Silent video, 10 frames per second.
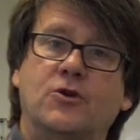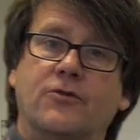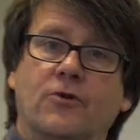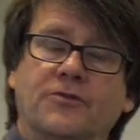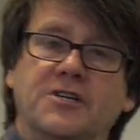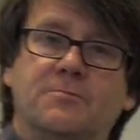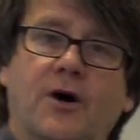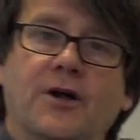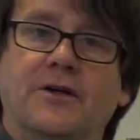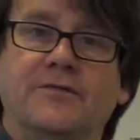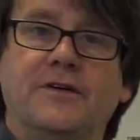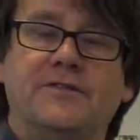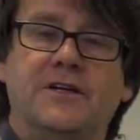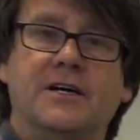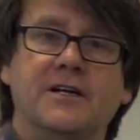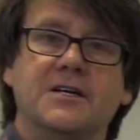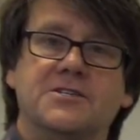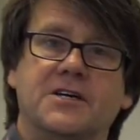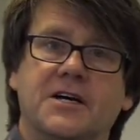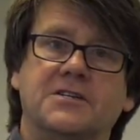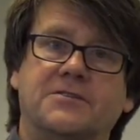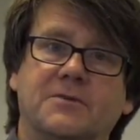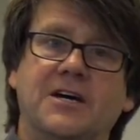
can run this boiler at 50 degrees C, it's